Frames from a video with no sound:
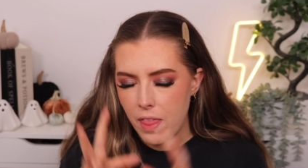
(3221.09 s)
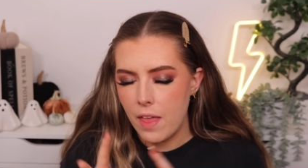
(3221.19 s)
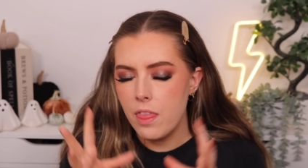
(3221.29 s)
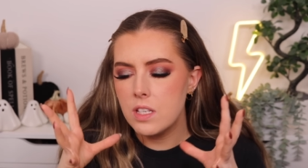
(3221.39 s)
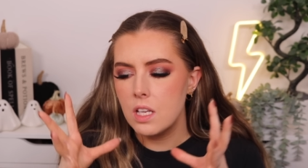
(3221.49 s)
then
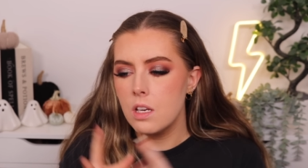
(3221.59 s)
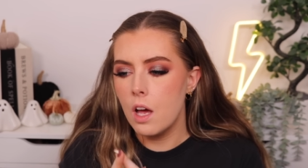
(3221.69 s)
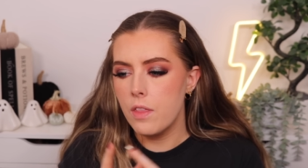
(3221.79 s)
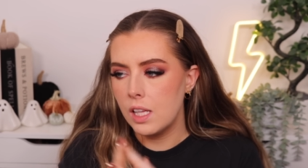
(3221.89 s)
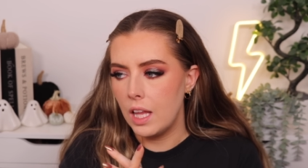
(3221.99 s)
there is
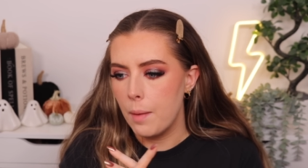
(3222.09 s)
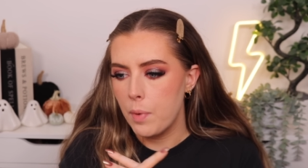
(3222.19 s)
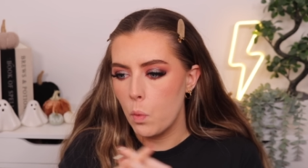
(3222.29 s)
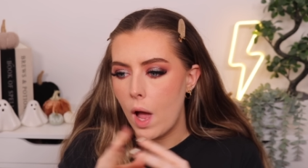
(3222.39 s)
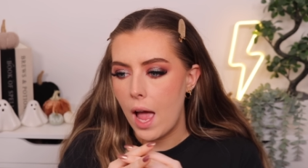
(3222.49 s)
another clip
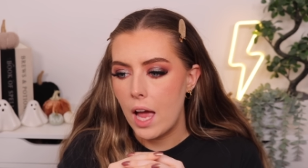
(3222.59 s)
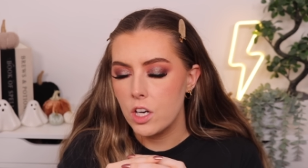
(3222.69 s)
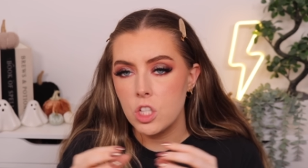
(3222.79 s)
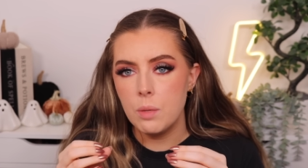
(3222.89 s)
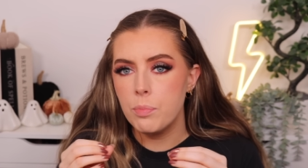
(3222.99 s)
where
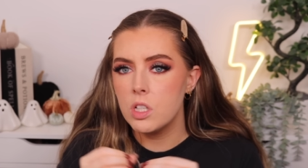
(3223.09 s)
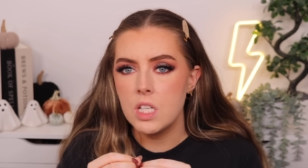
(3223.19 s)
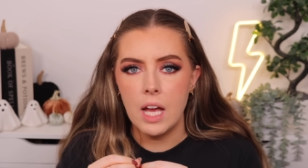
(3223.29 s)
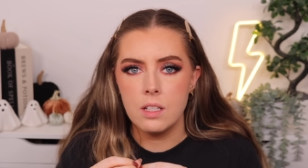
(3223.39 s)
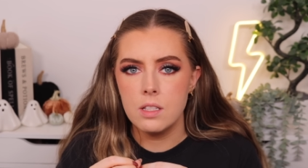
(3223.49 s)
she
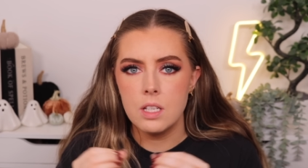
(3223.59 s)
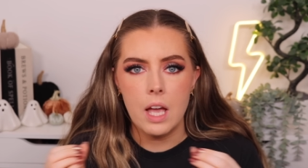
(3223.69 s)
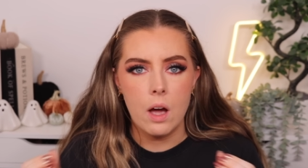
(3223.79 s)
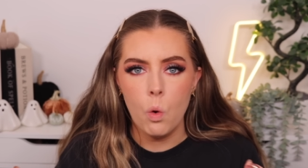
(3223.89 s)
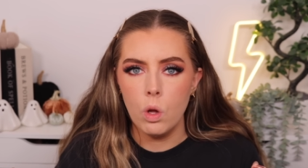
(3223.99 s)
pretends to
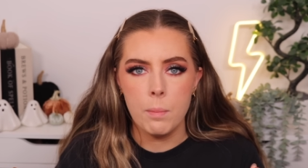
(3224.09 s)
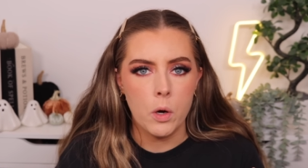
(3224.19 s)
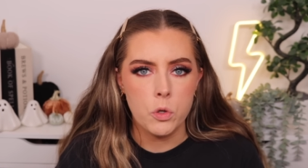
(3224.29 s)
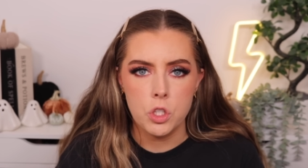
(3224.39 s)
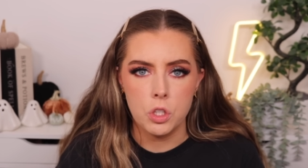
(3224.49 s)
get all
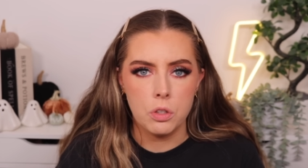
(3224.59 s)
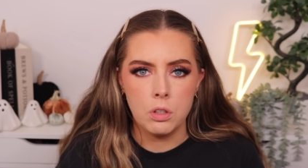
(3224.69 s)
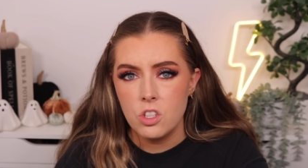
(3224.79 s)
emotional.